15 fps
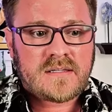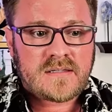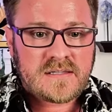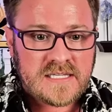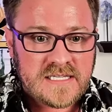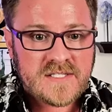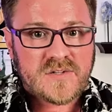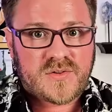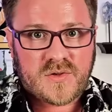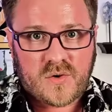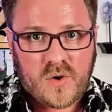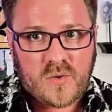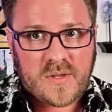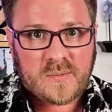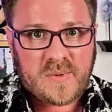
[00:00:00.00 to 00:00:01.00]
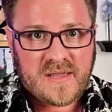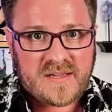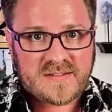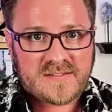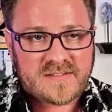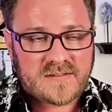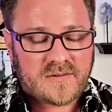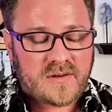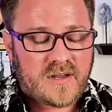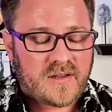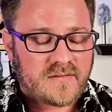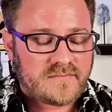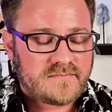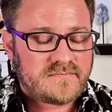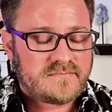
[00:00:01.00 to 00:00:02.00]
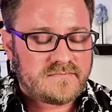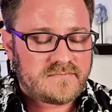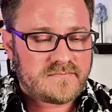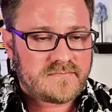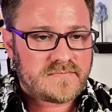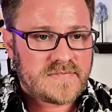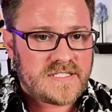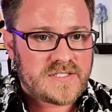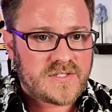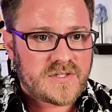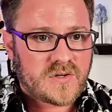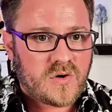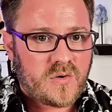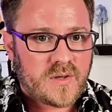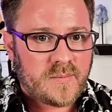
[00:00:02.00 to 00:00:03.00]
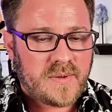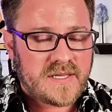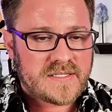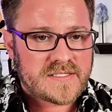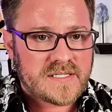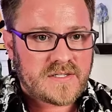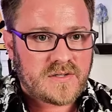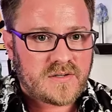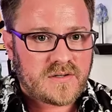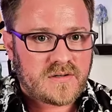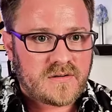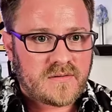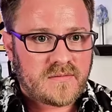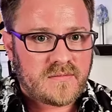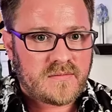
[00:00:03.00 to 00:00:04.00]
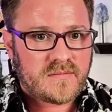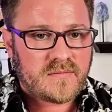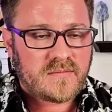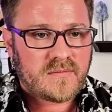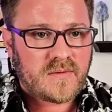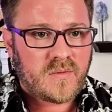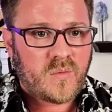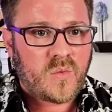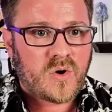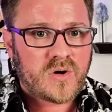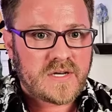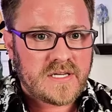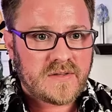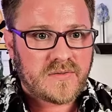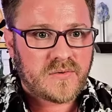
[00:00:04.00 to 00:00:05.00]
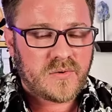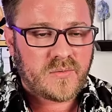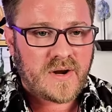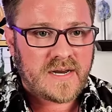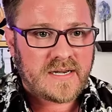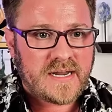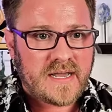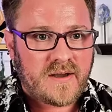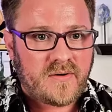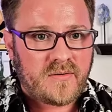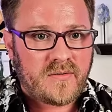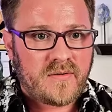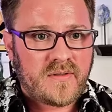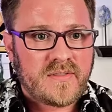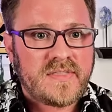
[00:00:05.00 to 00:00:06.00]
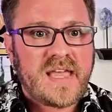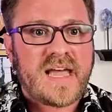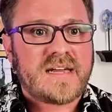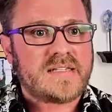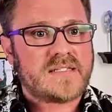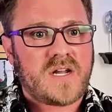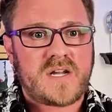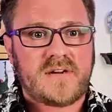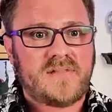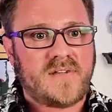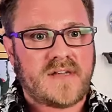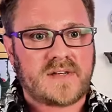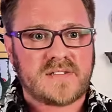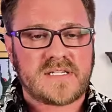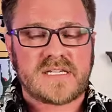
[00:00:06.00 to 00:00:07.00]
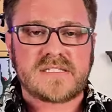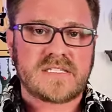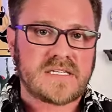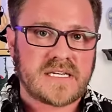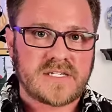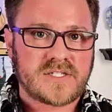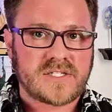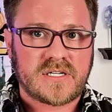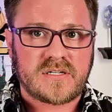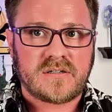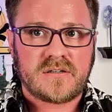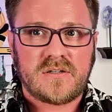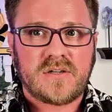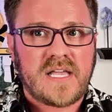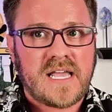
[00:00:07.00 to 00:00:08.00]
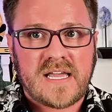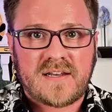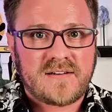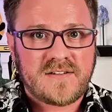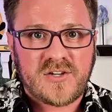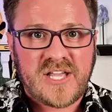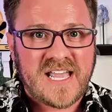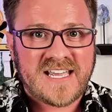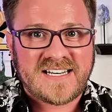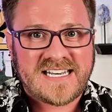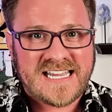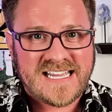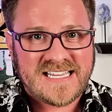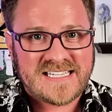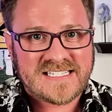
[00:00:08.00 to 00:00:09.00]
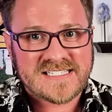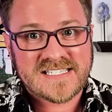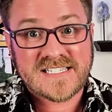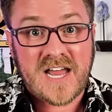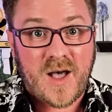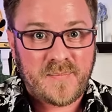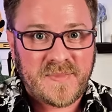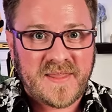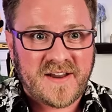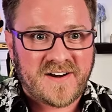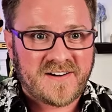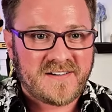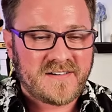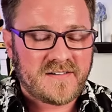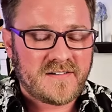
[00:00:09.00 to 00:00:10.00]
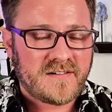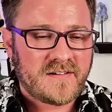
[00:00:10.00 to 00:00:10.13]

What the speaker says: These are the growing pains. Okay. These are the growing pains that you're working through right now. That is not a final destination. You can't stop there.